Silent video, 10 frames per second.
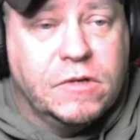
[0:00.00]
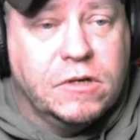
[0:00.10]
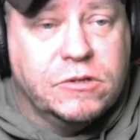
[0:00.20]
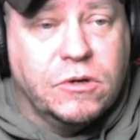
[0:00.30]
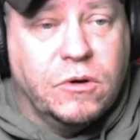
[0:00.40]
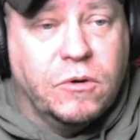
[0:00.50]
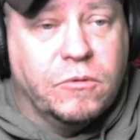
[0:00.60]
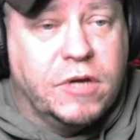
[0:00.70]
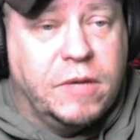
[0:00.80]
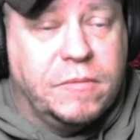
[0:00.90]

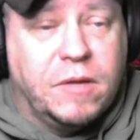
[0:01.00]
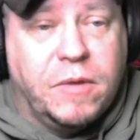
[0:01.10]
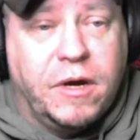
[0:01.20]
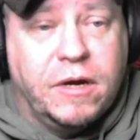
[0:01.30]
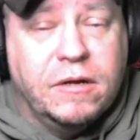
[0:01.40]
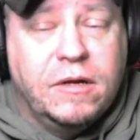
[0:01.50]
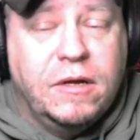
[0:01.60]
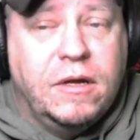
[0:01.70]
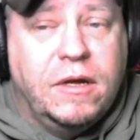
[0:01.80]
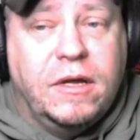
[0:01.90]
So keep that in mind.
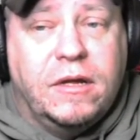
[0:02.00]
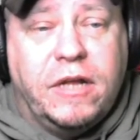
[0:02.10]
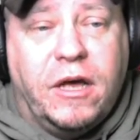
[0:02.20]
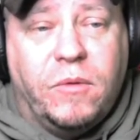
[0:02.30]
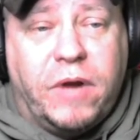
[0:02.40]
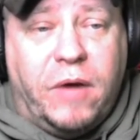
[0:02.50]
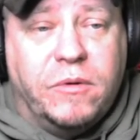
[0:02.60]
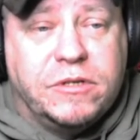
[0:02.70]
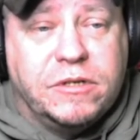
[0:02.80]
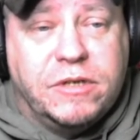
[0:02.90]
Now, what I
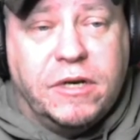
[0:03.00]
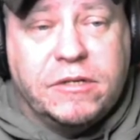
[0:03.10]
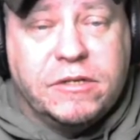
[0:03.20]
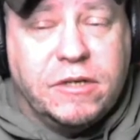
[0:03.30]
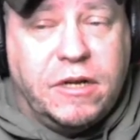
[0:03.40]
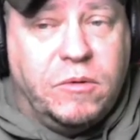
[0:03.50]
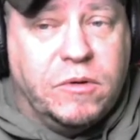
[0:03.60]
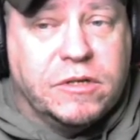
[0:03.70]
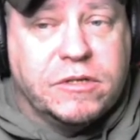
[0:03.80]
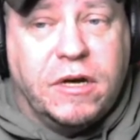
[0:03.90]
would suggest is
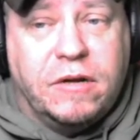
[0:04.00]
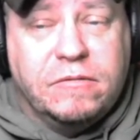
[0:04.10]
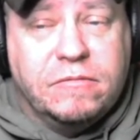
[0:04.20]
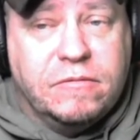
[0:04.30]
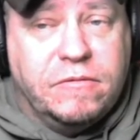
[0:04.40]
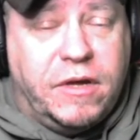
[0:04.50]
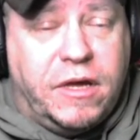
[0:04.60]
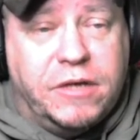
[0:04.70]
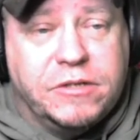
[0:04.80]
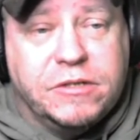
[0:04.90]
anyone that's got
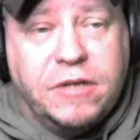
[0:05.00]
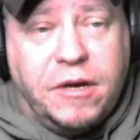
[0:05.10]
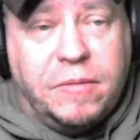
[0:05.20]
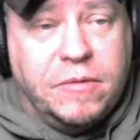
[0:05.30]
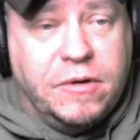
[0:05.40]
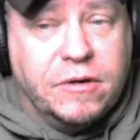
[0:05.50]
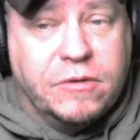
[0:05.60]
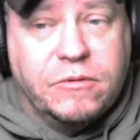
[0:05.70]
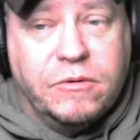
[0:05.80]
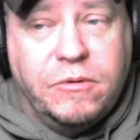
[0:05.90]
vacation time
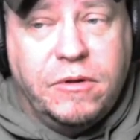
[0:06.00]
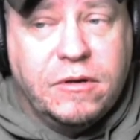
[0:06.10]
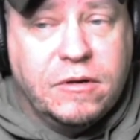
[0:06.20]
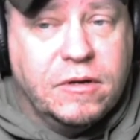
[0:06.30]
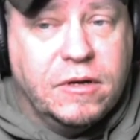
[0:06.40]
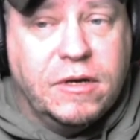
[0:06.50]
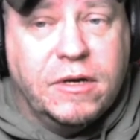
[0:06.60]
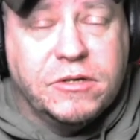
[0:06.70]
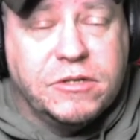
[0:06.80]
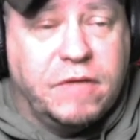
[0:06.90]
accrued,
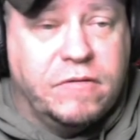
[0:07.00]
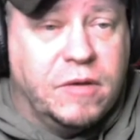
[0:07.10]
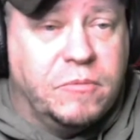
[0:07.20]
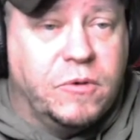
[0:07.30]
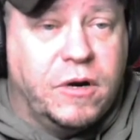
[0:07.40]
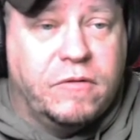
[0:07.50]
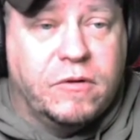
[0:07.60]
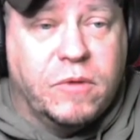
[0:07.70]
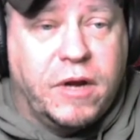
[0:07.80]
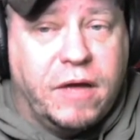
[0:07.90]
saved up,
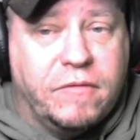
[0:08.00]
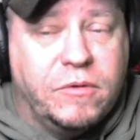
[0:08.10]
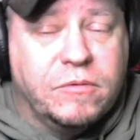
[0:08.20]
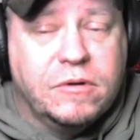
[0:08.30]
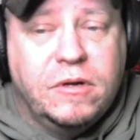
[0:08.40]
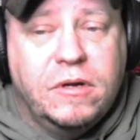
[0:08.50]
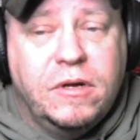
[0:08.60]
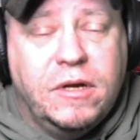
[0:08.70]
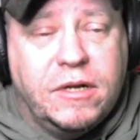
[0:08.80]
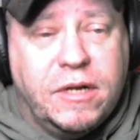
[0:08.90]
whatever, what have you,
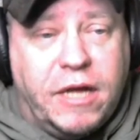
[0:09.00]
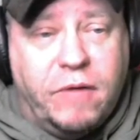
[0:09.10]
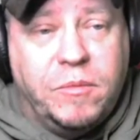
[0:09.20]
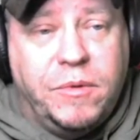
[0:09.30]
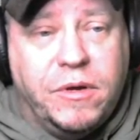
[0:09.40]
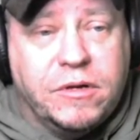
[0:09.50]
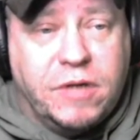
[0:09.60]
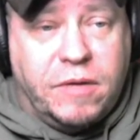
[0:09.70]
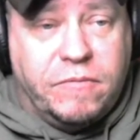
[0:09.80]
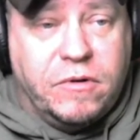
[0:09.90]
now would be a good
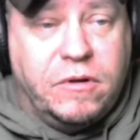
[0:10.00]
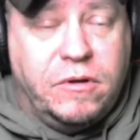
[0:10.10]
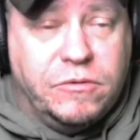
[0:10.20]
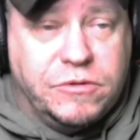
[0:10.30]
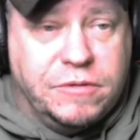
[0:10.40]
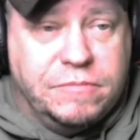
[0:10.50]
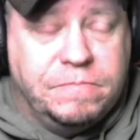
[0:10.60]
time for you to use it.